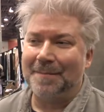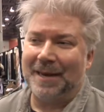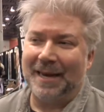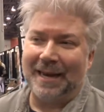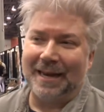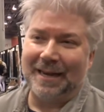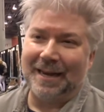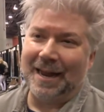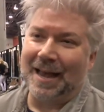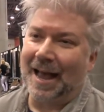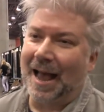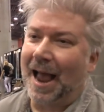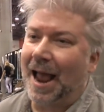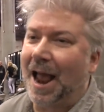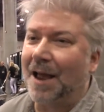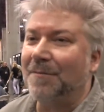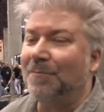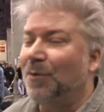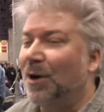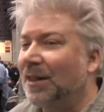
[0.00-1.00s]
mean,
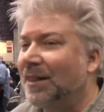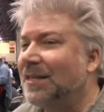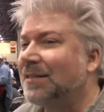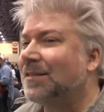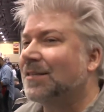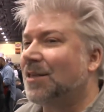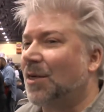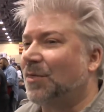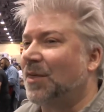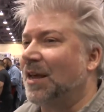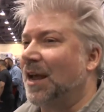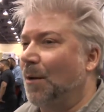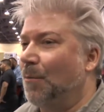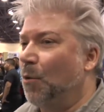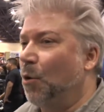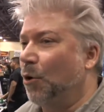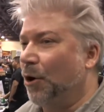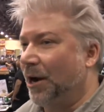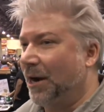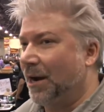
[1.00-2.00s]
I, well, this is the thing I'm
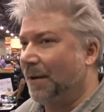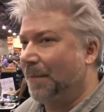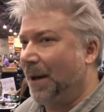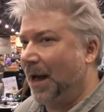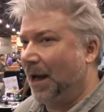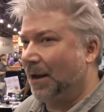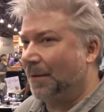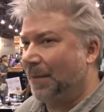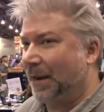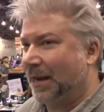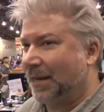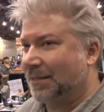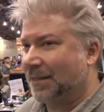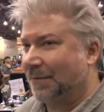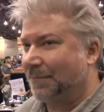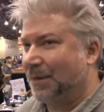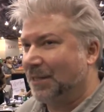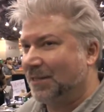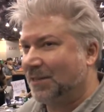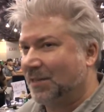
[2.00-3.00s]
worried about because
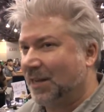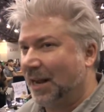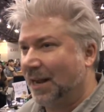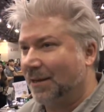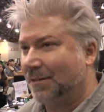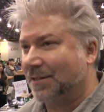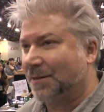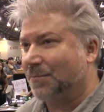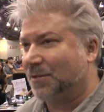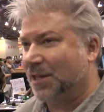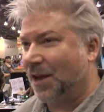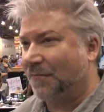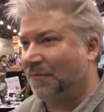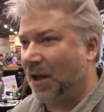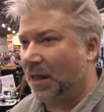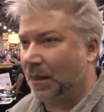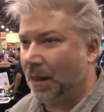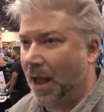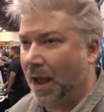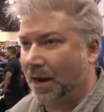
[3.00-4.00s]
I've been seeing some stuff
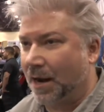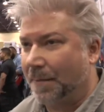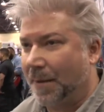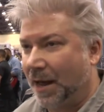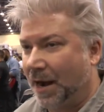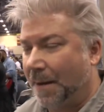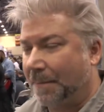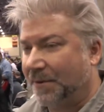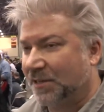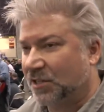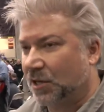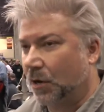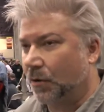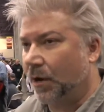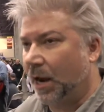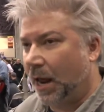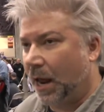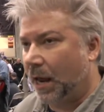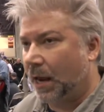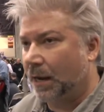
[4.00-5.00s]
online about Episode
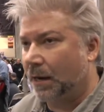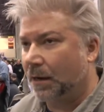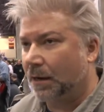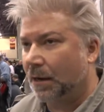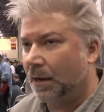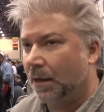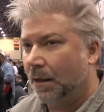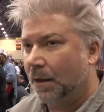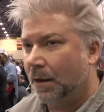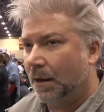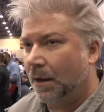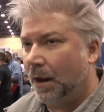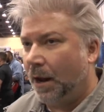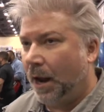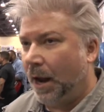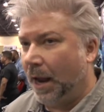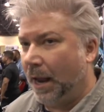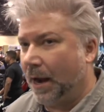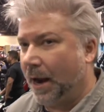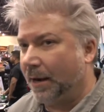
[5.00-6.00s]
Eight,
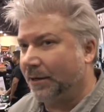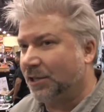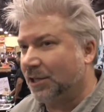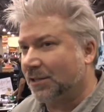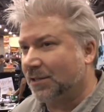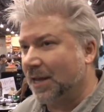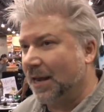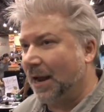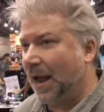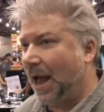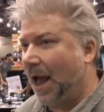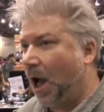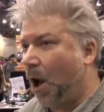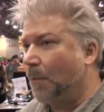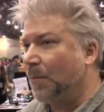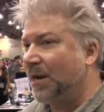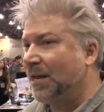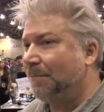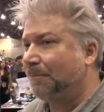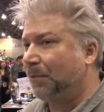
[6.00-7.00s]
and I just think how
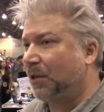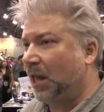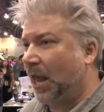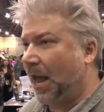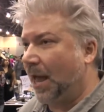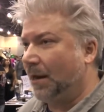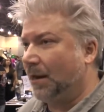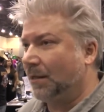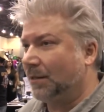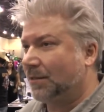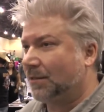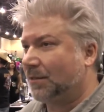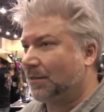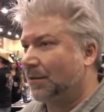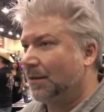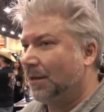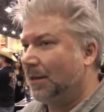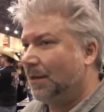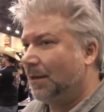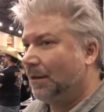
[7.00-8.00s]
many planets
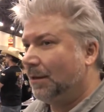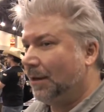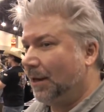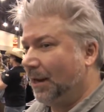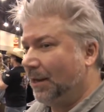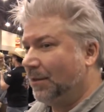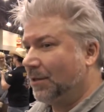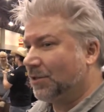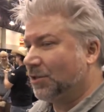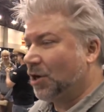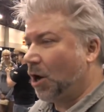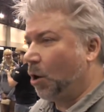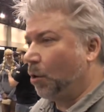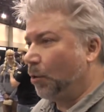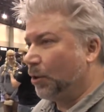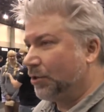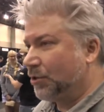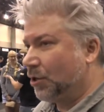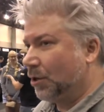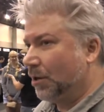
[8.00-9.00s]
in the Star
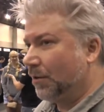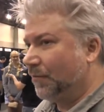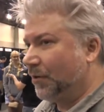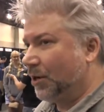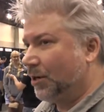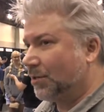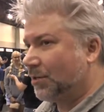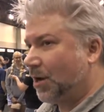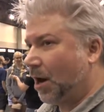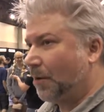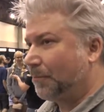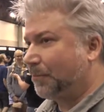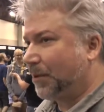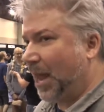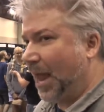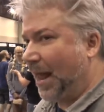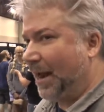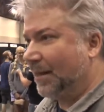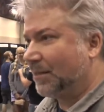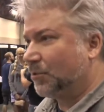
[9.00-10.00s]
Wars universe are
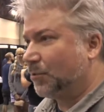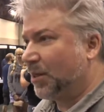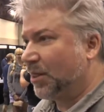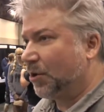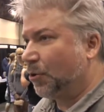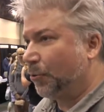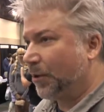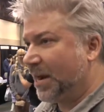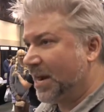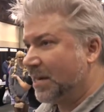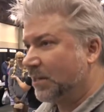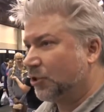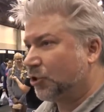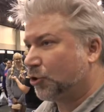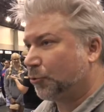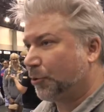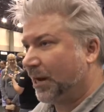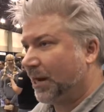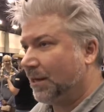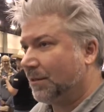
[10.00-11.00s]
planets with green
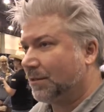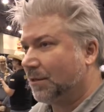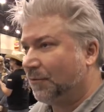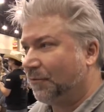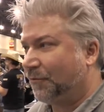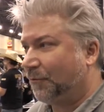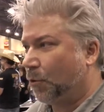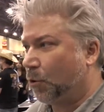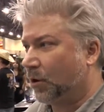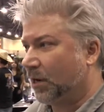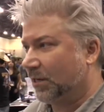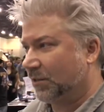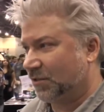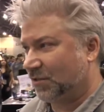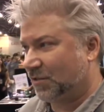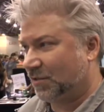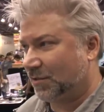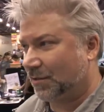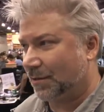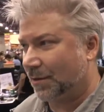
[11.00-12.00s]
trees and
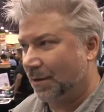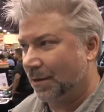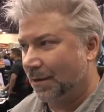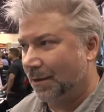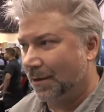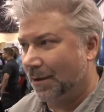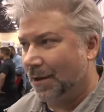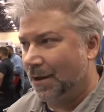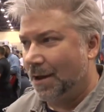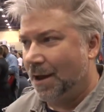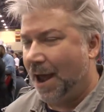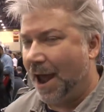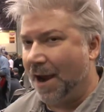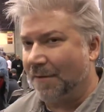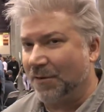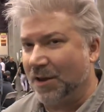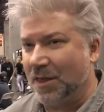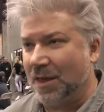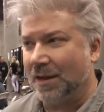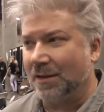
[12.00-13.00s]
forests.
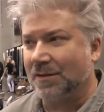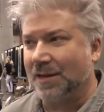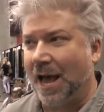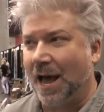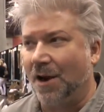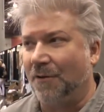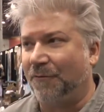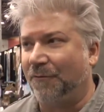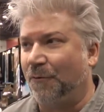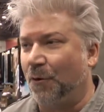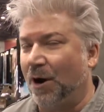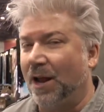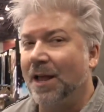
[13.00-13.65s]
Everything's got a for